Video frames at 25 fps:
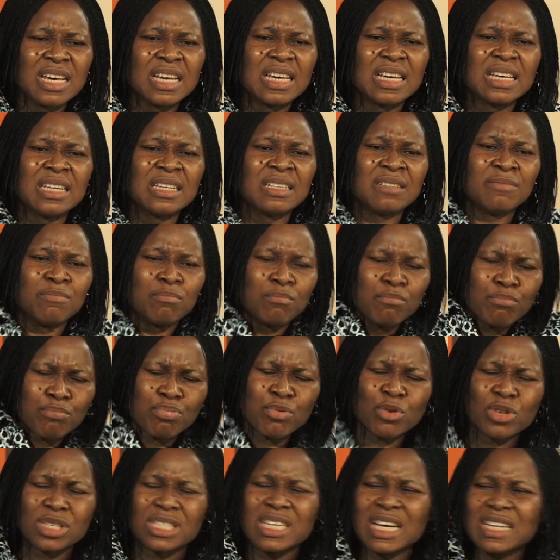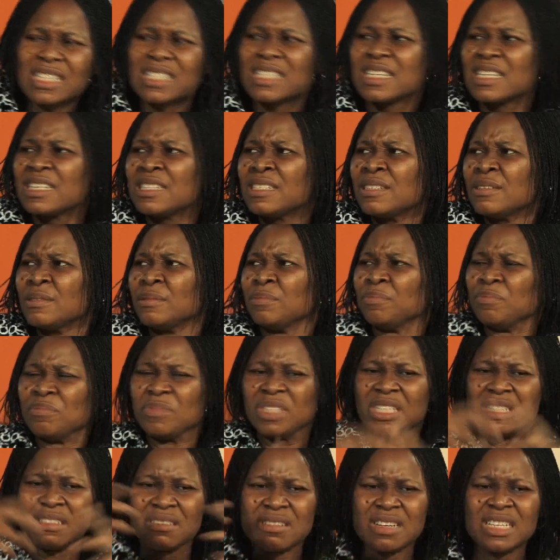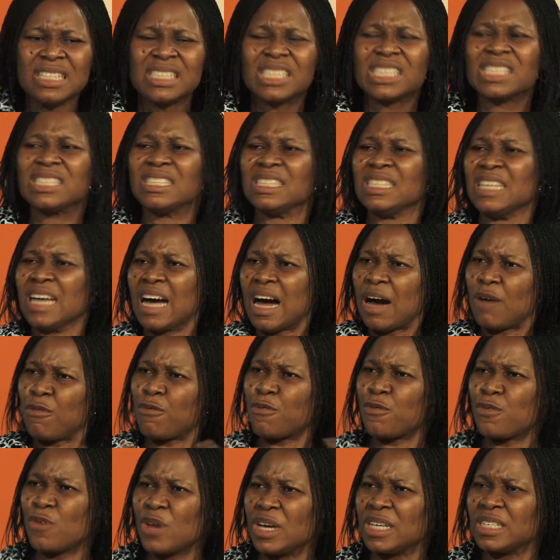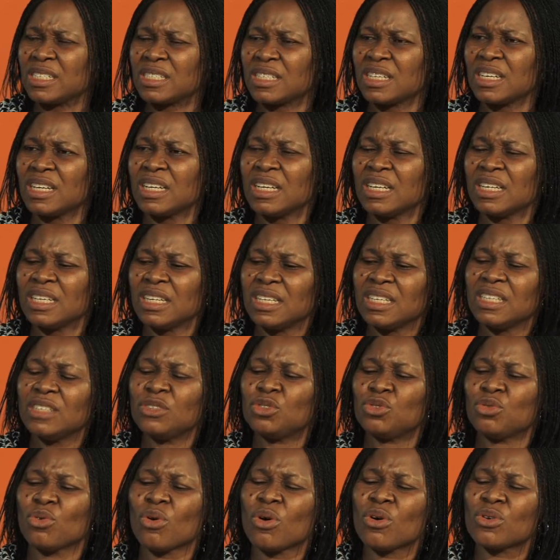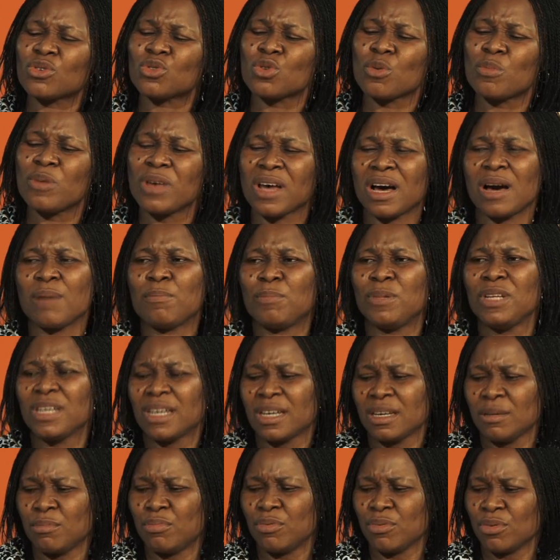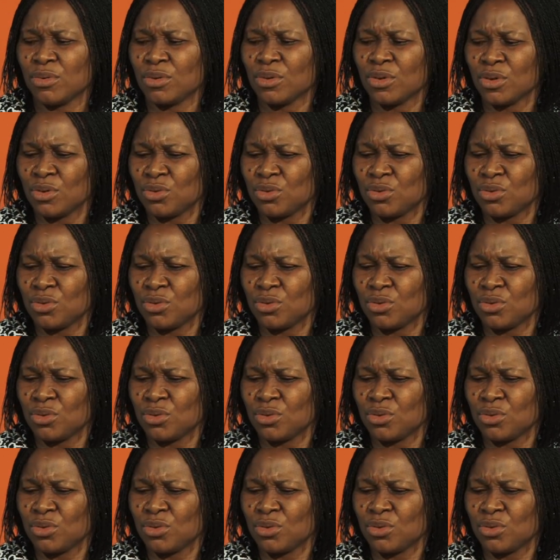in protecting the rich, the affluent, it should also be applicable